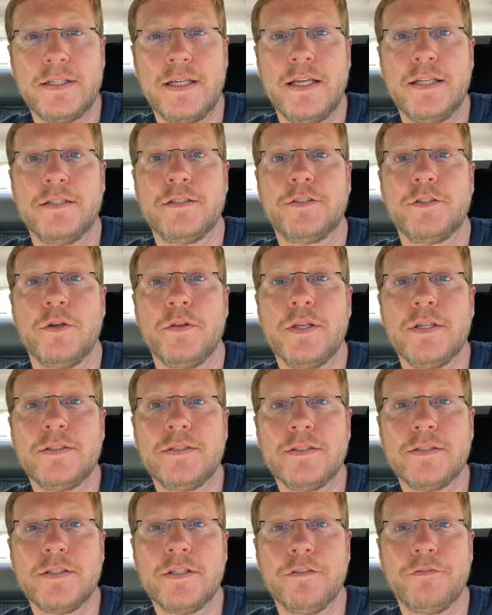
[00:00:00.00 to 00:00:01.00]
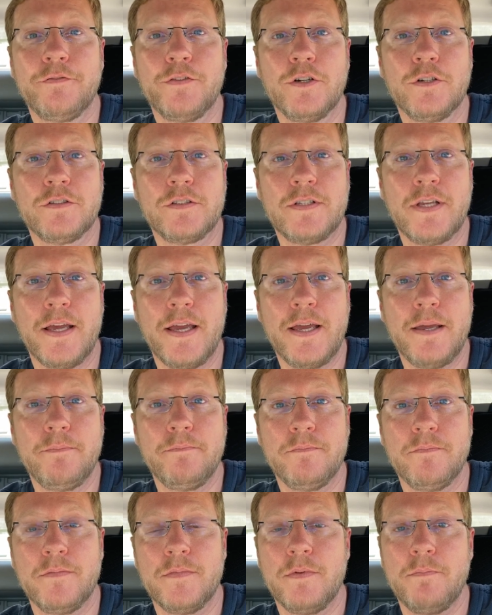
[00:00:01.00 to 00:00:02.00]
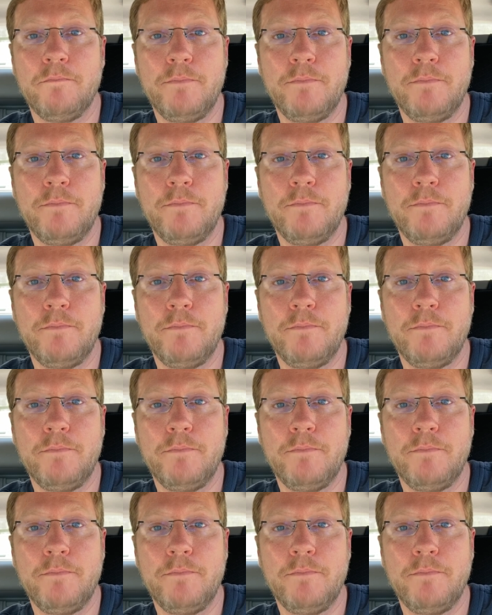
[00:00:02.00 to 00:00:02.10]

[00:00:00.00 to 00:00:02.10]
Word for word: and so this is the first time